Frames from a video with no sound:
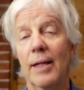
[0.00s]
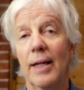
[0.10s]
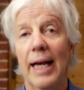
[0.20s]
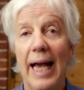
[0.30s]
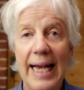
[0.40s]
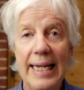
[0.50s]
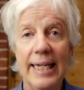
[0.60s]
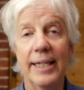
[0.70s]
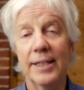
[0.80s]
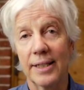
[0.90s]

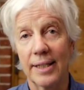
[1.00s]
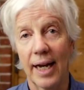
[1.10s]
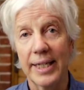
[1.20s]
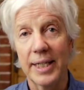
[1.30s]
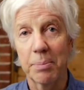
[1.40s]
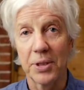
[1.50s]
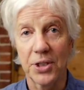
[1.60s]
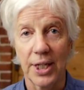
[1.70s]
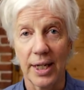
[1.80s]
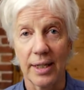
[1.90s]
80 to
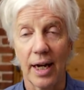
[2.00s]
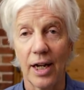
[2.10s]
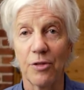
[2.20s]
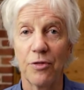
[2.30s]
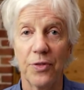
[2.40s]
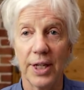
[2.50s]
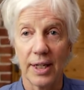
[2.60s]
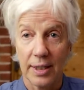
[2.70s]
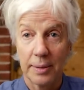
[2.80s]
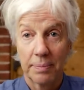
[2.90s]
90% of
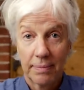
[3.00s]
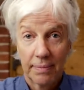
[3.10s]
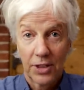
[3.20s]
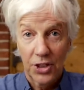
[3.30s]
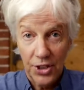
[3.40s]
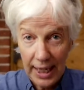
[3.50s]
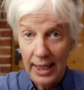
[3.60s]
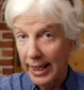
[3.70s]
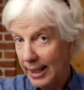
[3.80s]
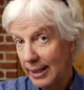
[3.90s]
the
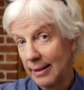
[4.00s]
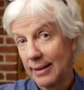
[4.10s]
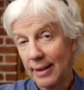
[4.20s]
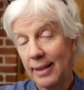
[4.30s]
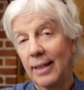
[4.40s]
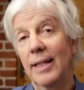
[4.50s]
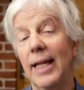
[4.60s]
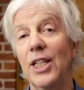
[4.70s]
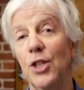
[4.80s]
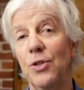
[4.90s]
selling
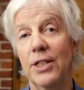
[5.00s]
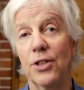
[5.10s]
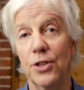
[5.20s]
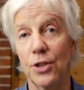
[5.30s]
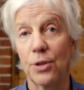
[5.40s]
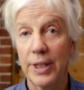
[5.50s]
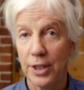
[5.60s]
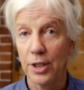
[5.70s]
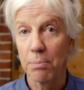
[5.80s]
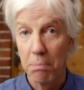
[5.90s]
that you need to do in
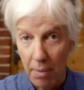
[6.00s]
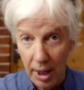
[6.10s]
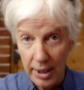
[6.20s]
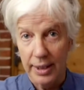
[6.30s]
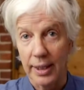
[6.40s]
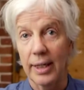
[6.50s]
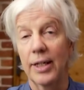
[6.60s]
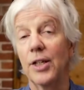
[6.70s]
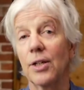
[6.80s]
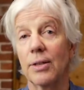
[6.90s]
your marketing,
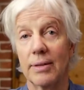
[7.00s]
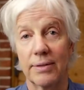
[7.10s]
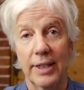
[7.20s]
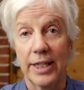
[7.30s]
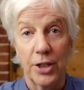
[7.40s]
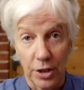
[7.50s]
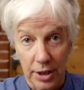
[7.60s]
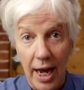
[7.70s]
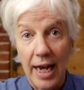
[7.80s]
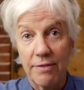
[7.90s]
in your
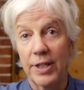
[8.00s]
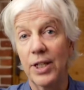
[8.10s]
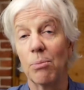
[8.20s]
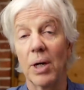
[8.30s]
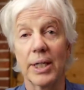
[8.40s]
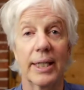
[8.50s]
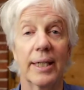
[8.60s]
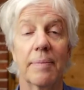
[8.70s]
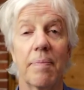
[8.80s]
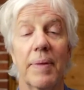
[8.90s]
live video
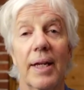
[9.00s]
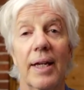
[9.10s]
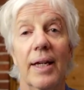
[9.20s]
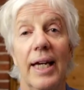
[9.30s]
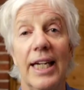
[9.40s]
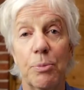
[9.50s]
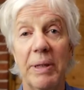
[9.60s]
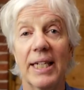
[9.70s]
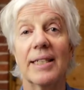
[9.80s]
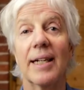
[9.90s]
marketing, is
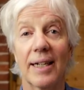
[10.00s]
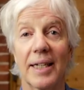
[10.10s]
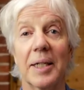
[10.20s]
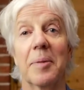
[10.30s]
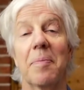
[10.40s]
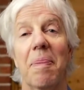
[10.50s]
being done